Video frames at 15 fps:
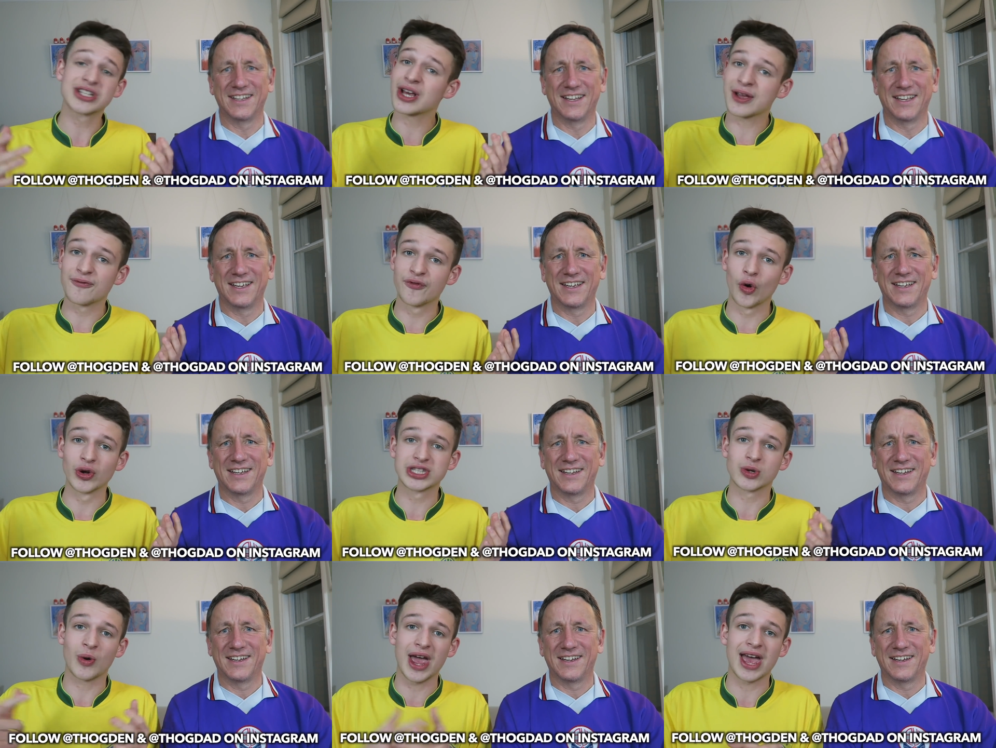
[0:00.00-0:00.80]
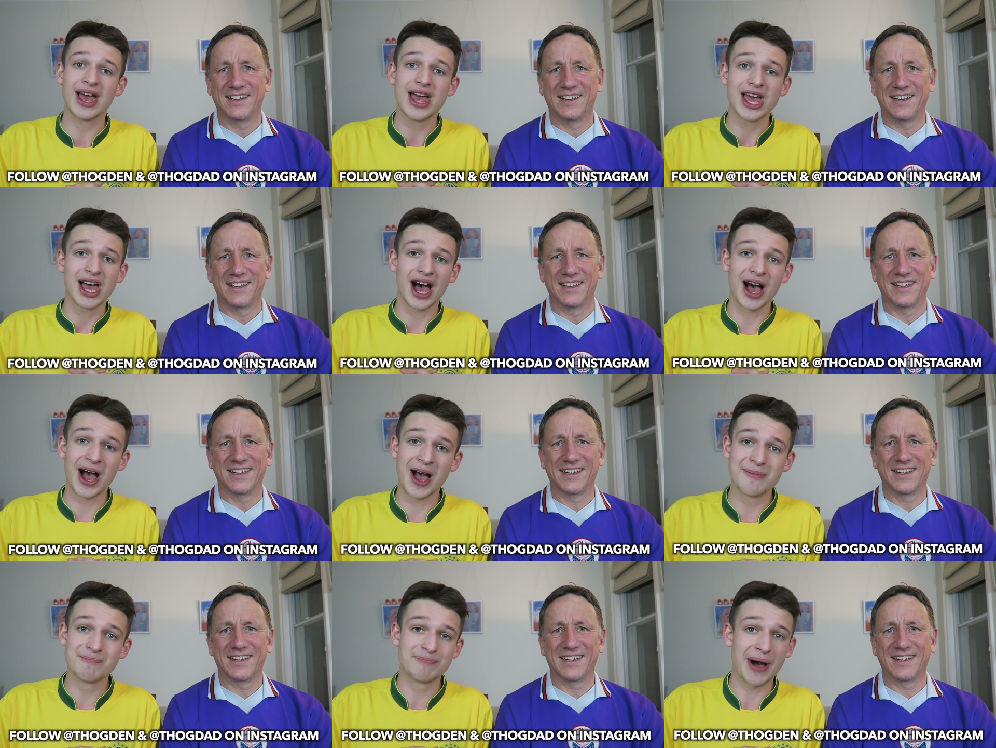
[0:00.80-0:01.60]
Speaker 1: Looking forward to it.
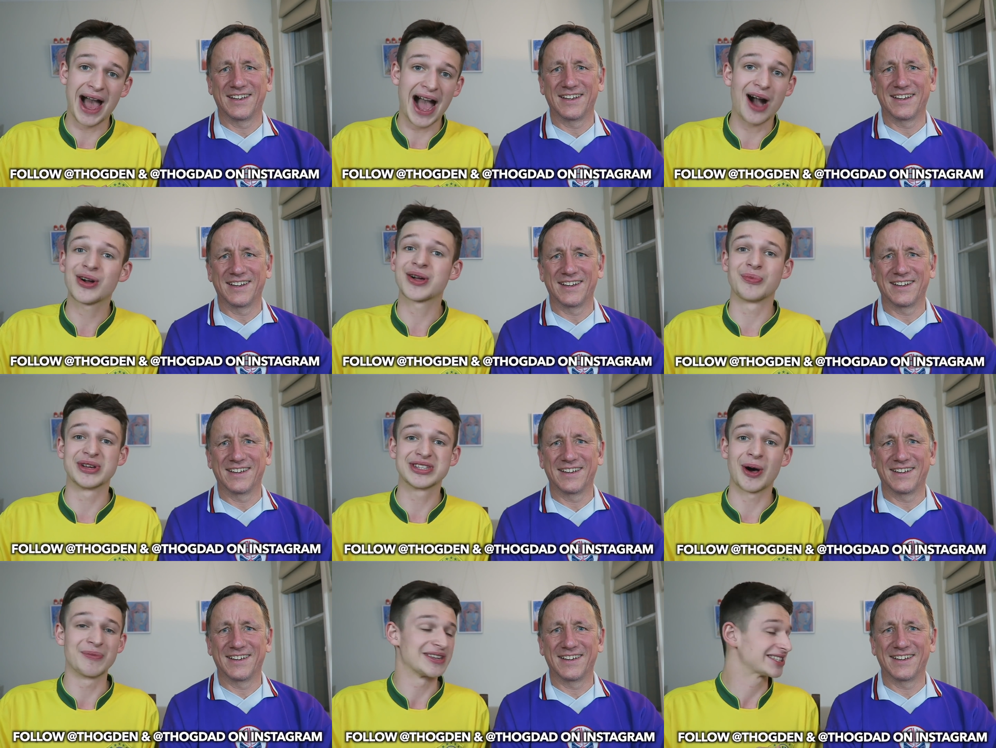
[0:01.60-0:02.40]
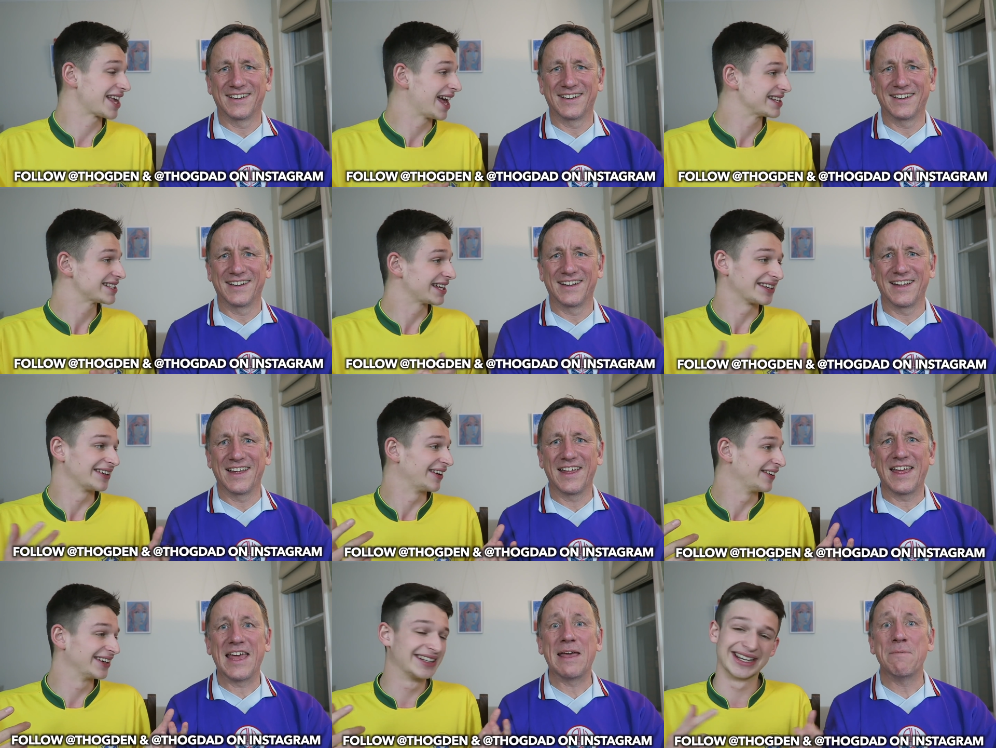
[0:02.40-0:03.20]
Um, but how can we top this guest? I don't
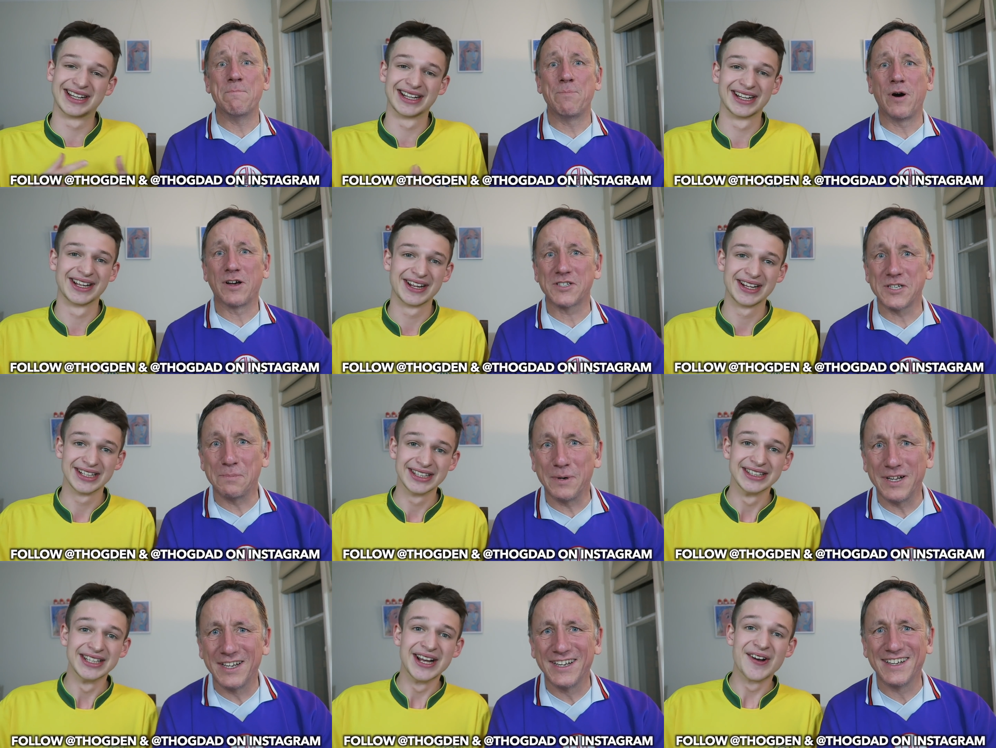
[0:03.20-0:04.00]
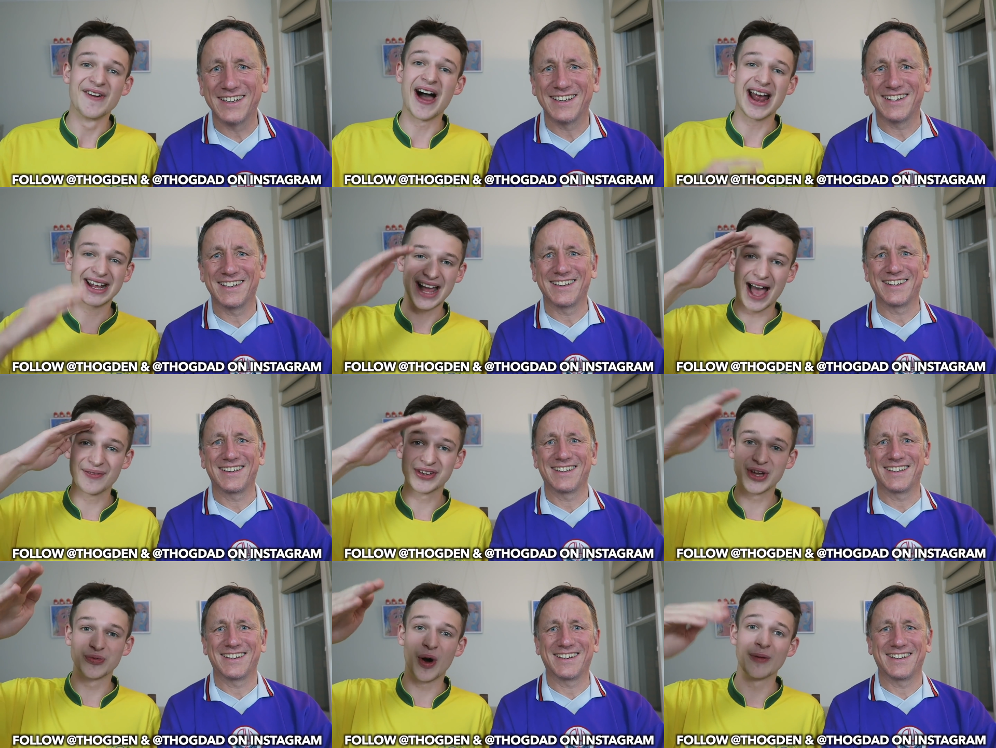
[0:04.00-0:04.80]
know. Impossible. Right. Have
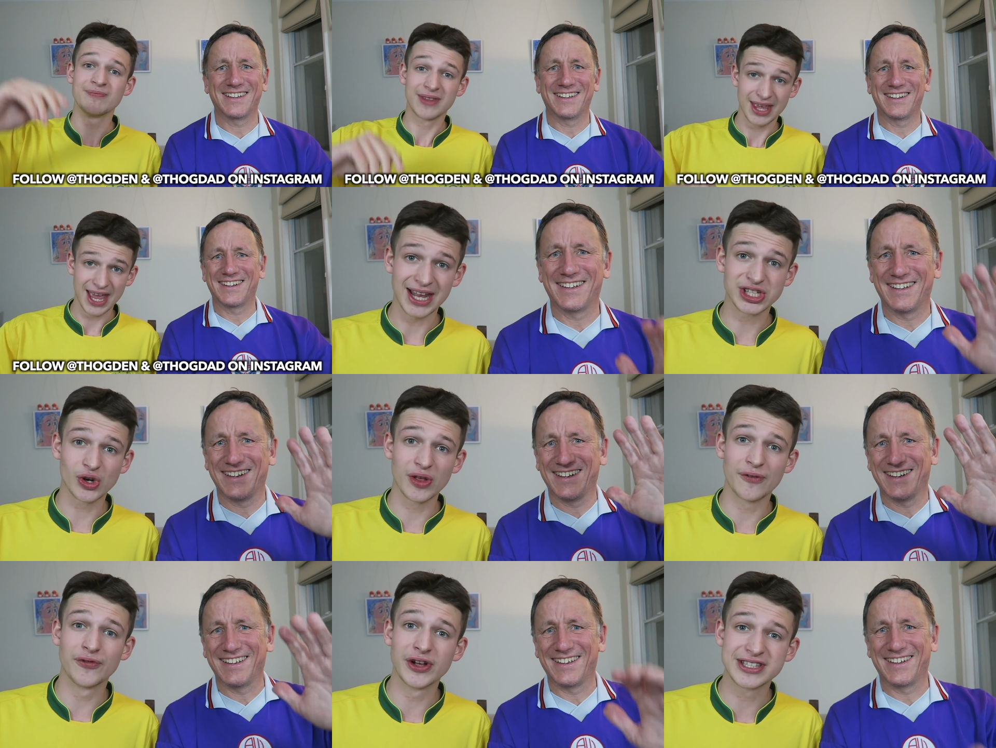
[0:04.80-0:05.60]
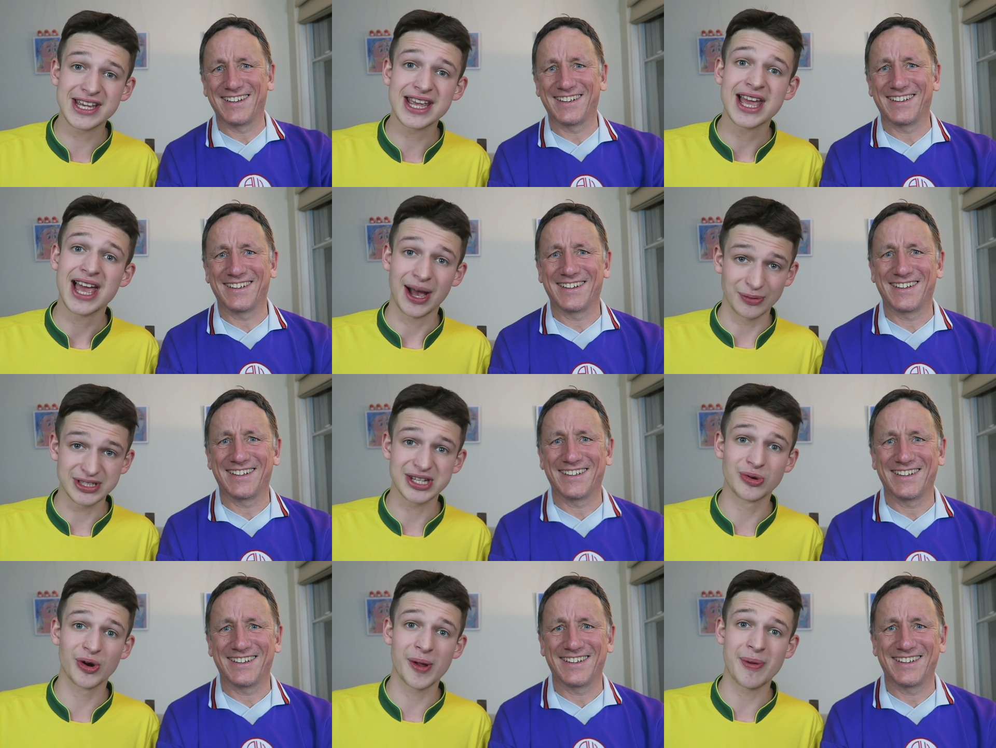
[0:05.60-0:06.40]
a good one. Enjoy the footy. And we'll
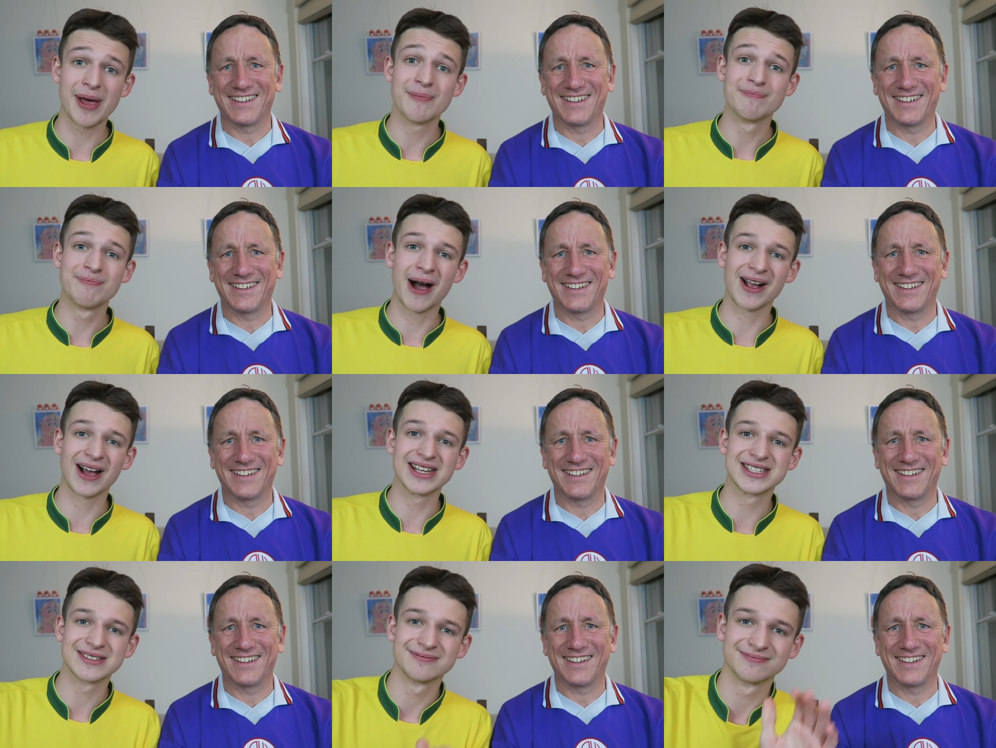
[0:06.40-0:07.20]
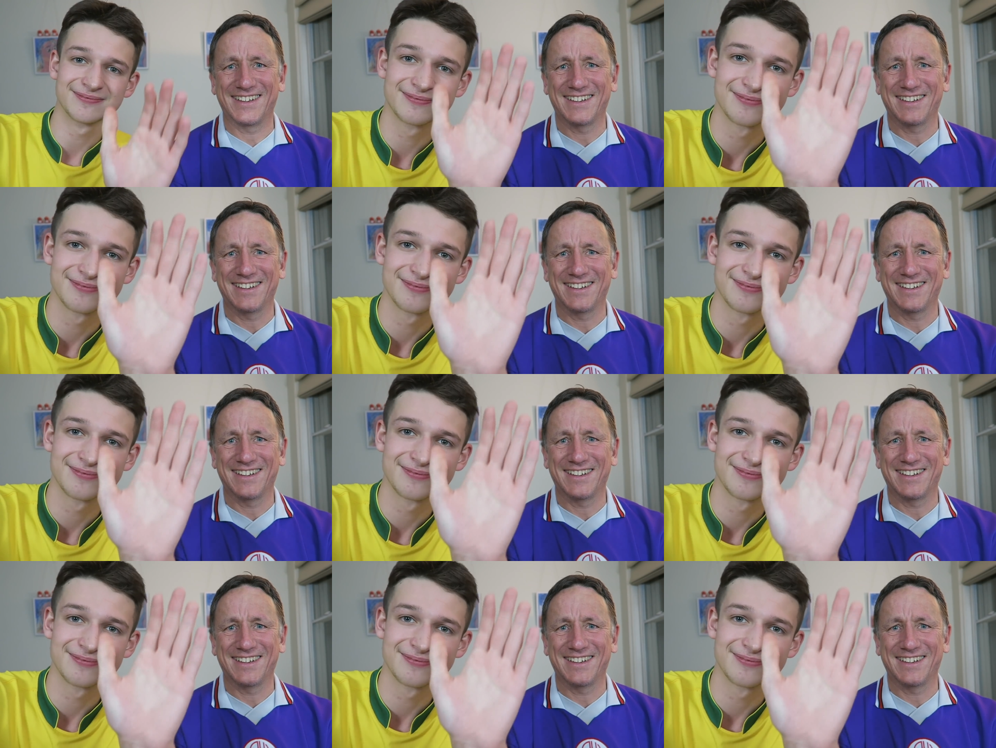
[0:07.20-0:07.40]
see you on a bit. Bye, guys.